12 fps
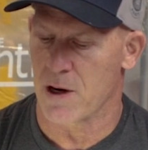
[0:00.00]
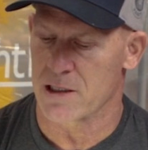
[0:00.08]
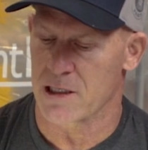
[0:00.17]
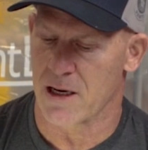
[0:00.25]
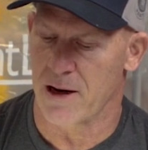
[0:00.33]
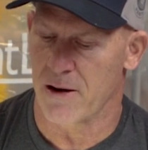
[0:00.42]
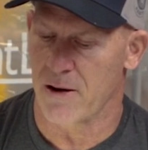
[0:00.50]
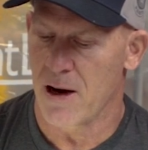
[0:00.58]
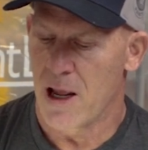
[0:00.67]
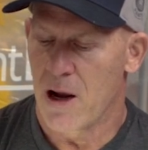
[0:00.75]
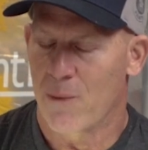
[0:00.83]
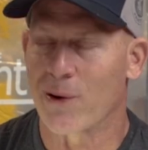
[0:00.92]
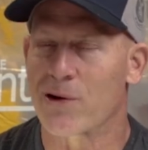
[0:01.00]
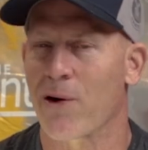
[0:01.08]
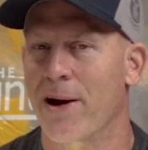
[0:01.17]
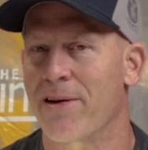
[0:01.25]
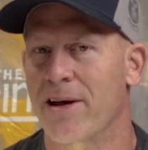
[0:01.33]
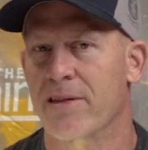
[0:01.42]
project here. We're
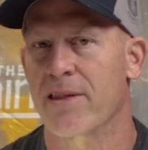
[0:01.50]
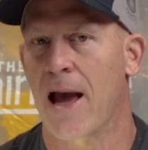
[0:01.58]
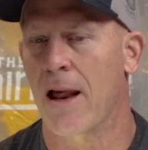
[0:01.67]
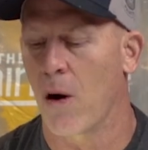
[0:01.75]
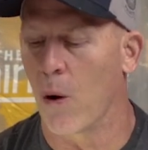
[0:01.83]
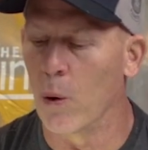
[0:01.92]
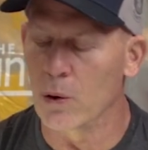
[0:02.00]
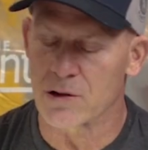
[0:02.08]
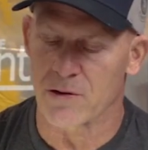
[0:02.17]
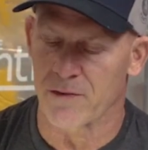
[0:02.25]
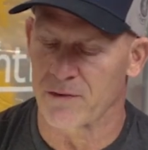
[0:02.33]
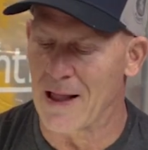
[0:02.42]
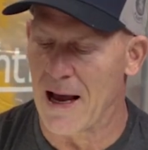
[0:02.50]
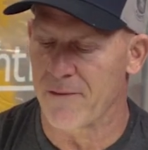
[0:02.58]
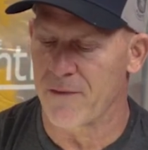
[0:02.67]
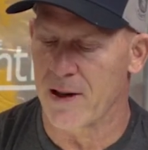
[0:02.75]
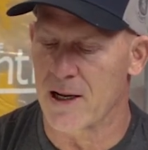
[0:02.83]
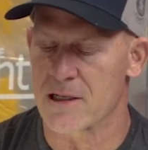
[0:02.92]
trying to get that ultra
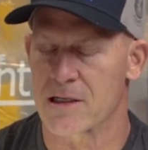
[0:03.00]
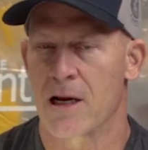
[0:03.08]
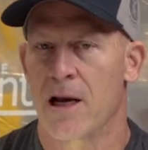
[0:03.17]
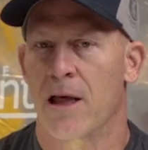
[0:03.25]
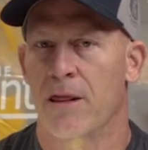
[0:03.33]
flat finish.